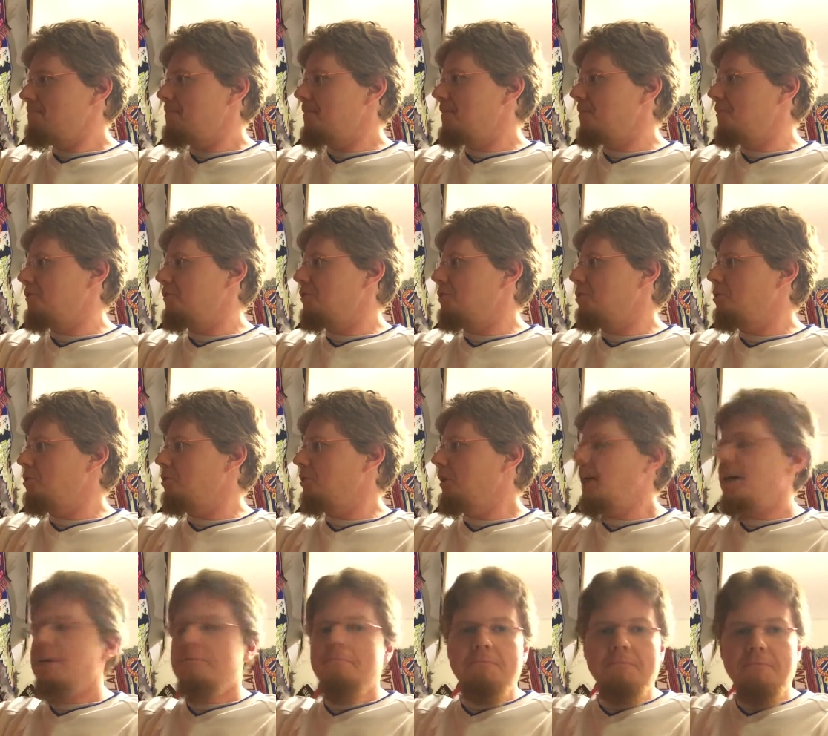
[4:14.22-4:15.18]
so
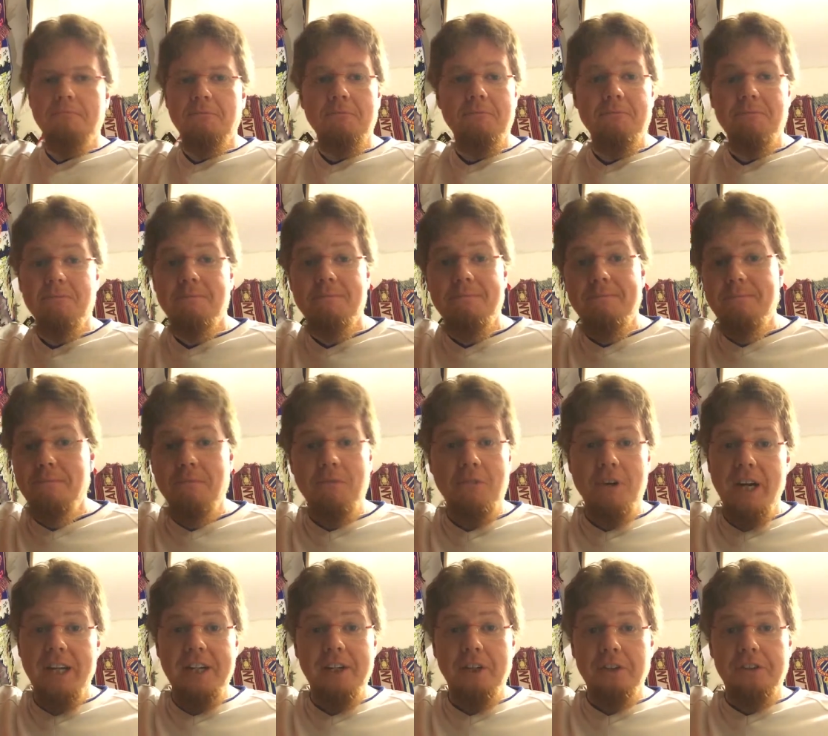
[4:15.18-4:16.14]
yeah,
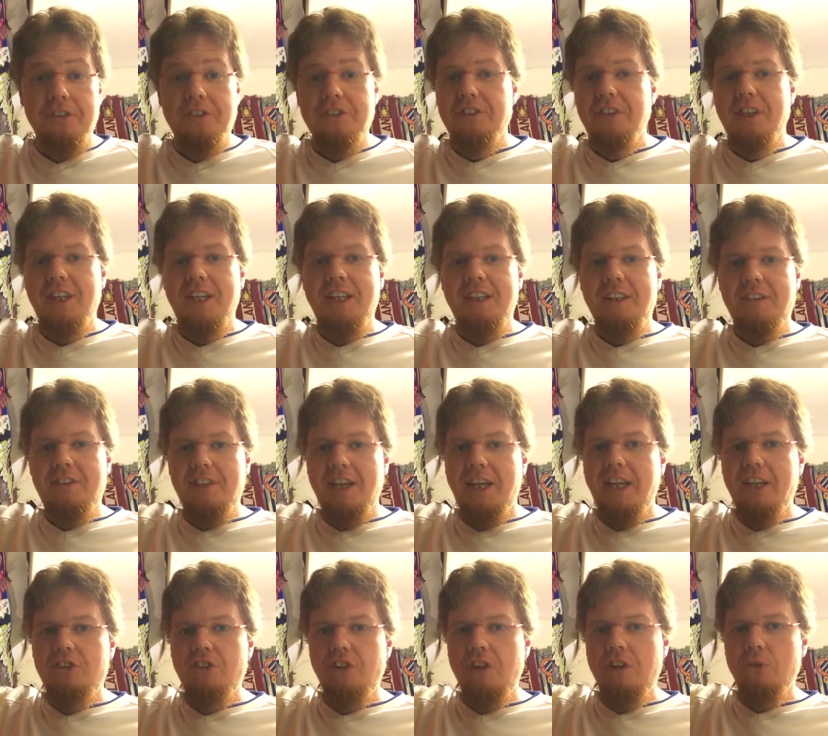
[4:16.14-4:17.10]
why not? It
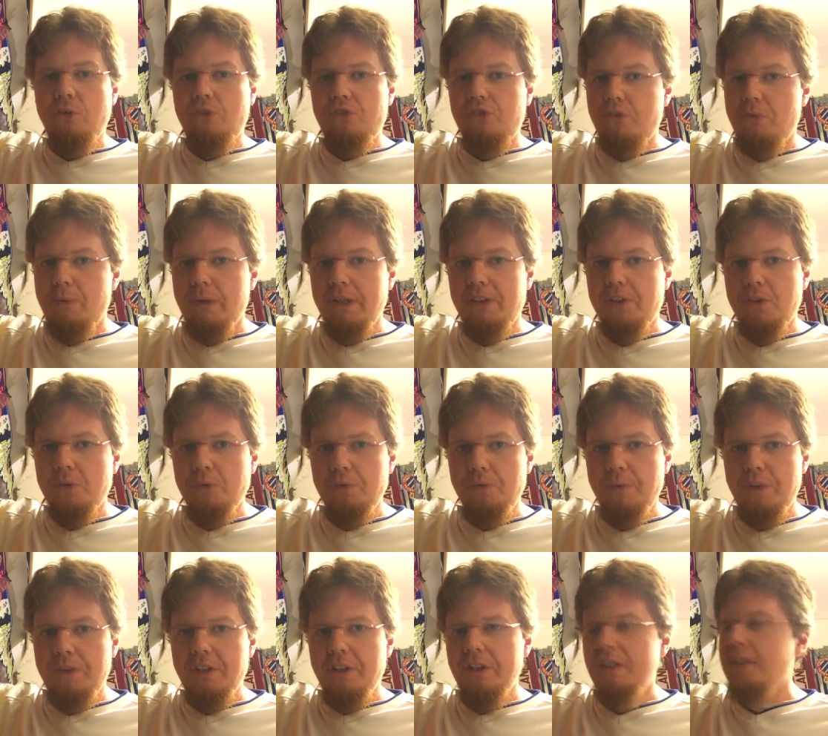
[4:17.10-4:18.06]
actually looks quite
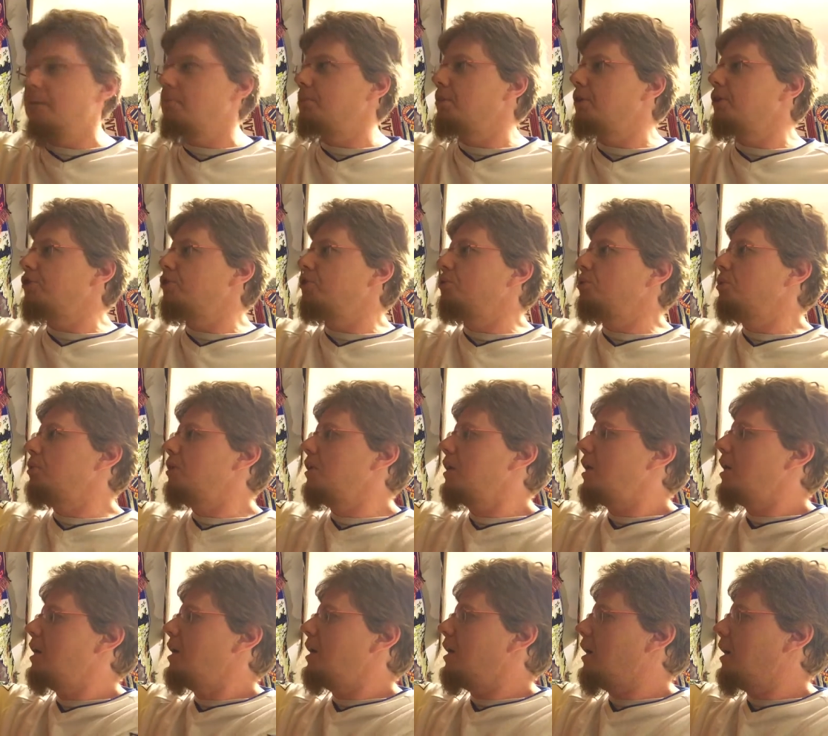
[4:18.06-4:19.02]
good with the number two.
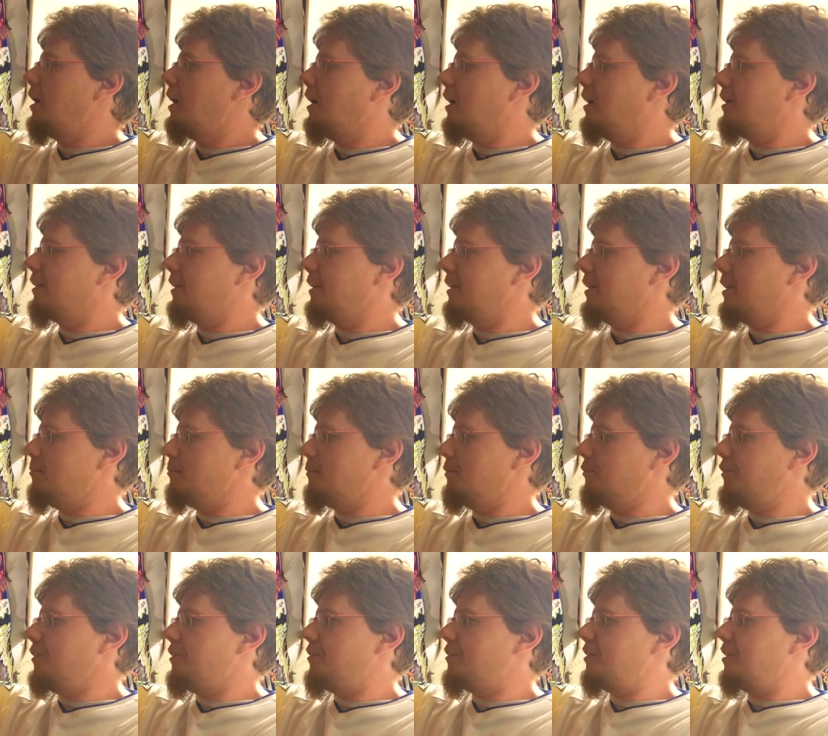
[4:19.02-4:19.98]
Uh, the
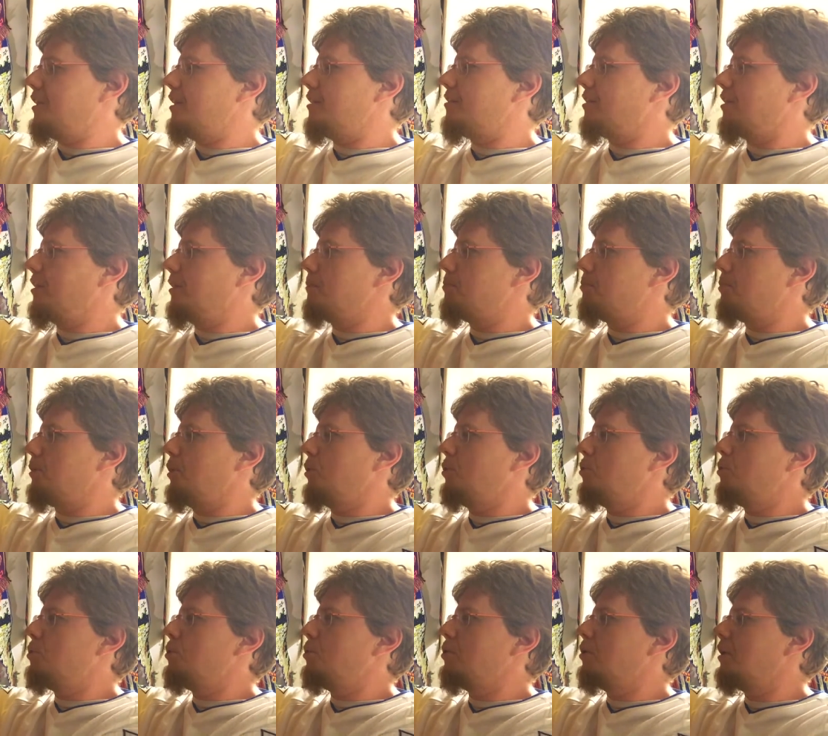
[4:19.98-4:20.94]
number fits nicely, the
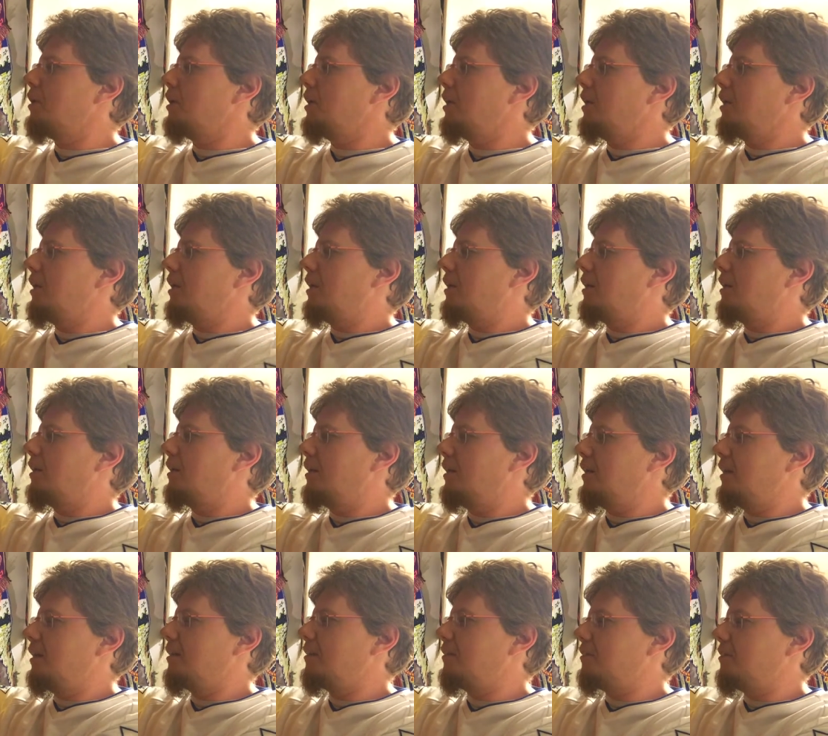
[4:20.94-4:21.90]
blue
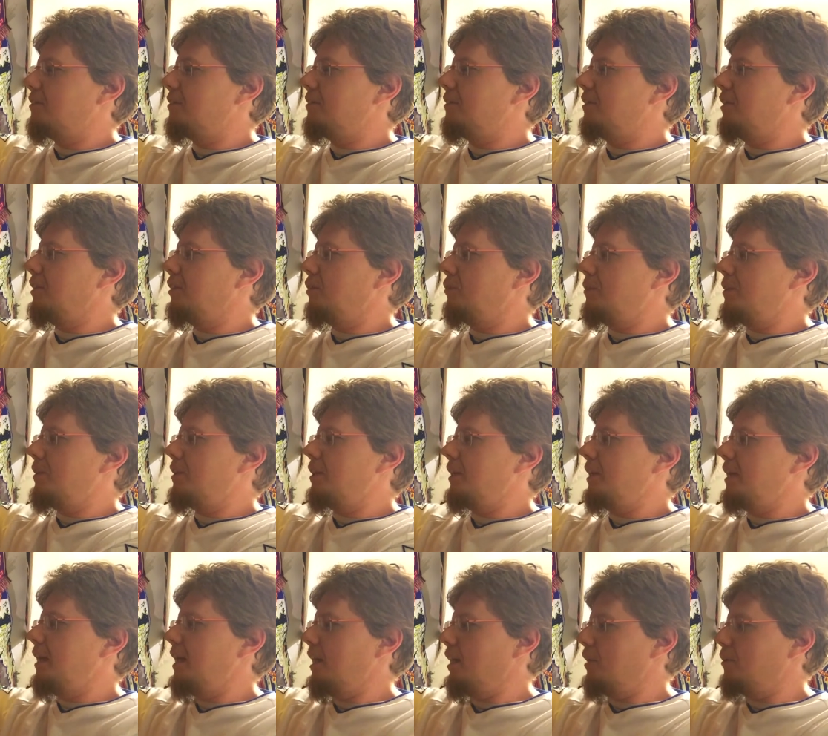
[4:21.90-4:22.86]
and you know with
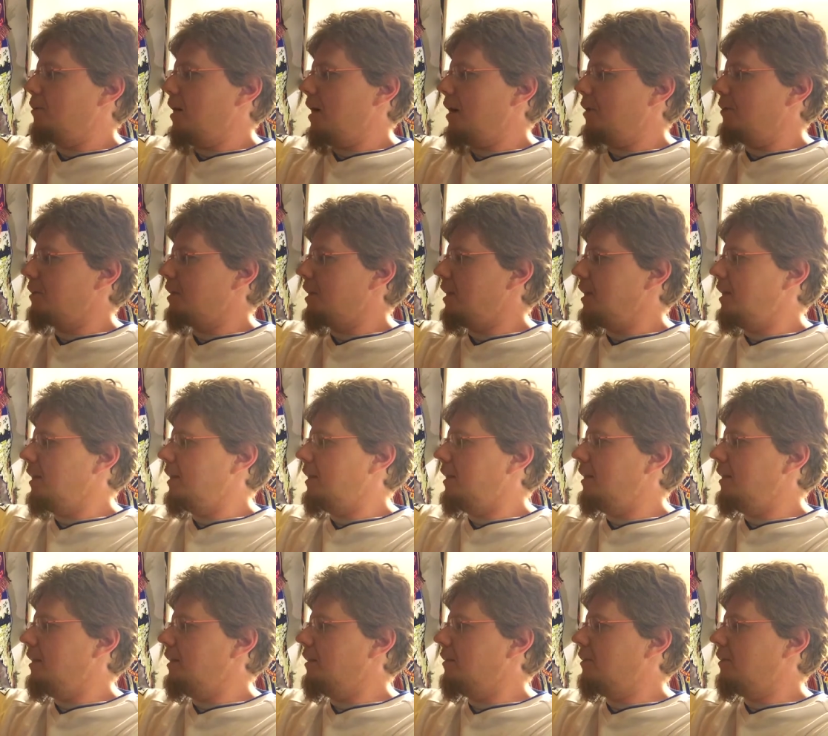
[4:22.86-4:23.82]
the yellow outline
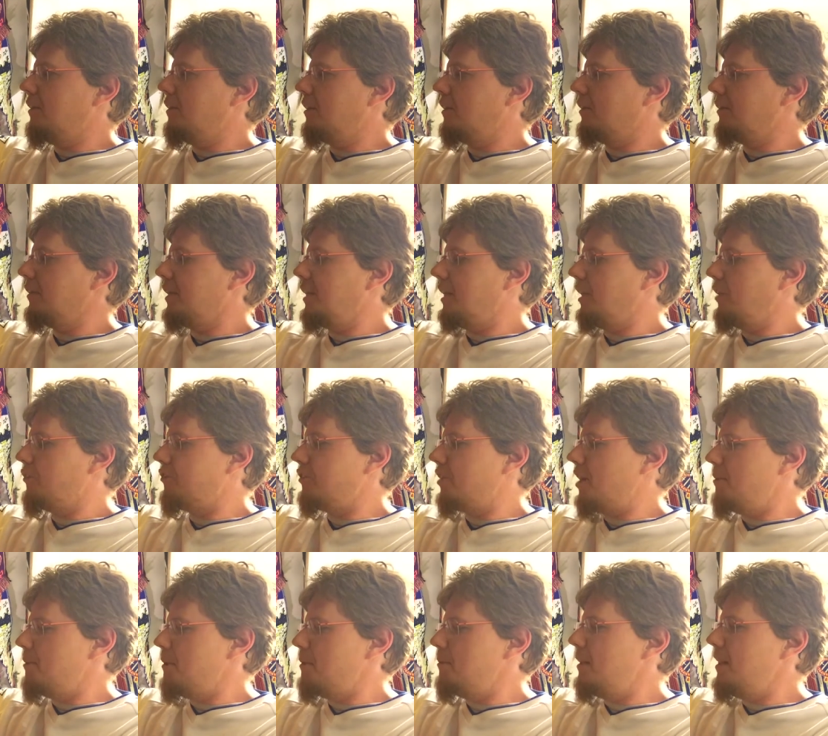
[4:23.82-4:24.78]
here on the yellow
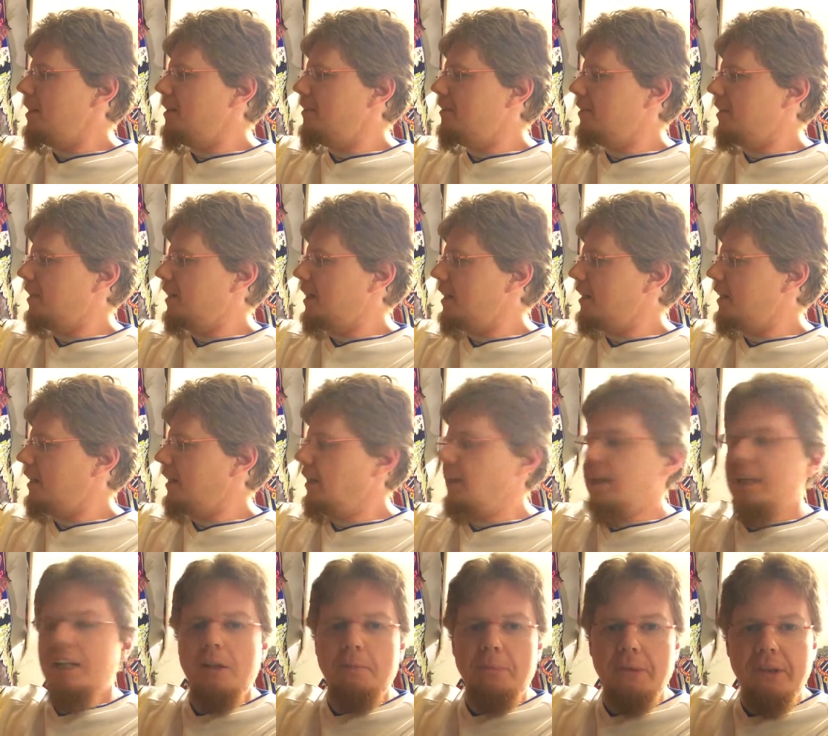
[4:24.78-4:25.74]
stripe i mean it's getting a
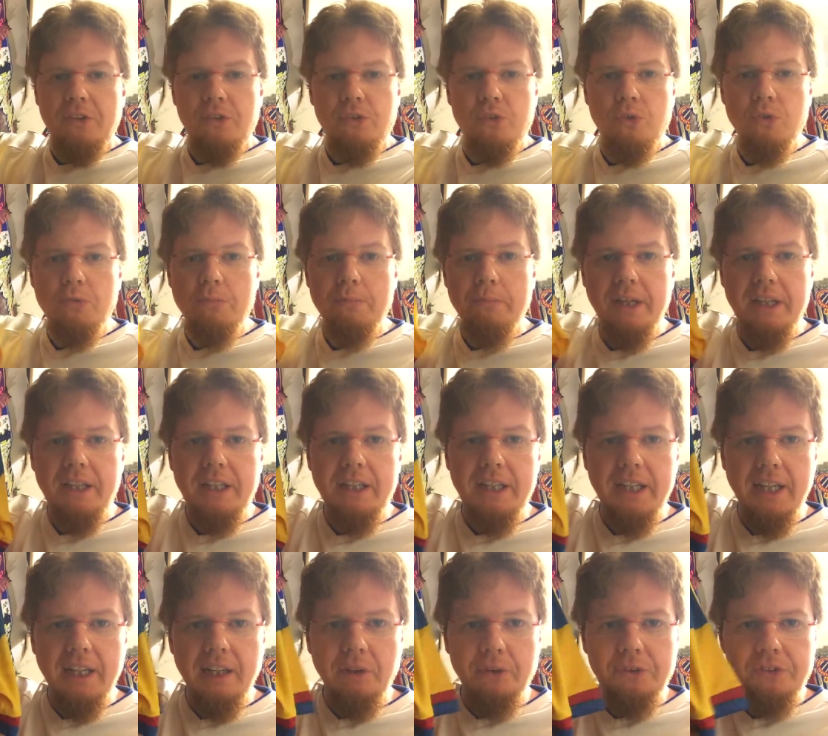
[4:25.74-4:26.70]
little bit too many
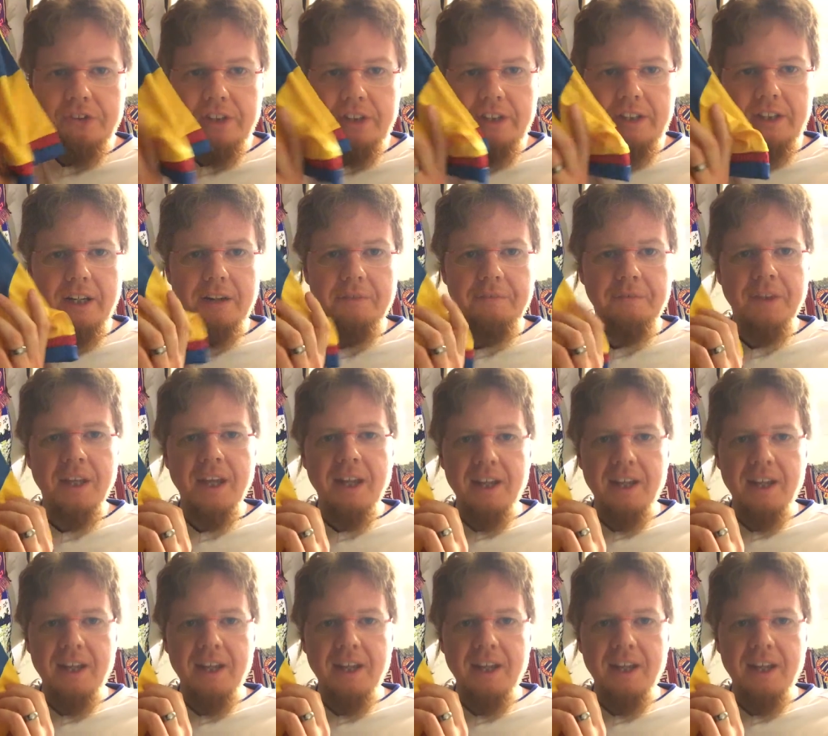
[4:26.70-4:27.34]
yellows in there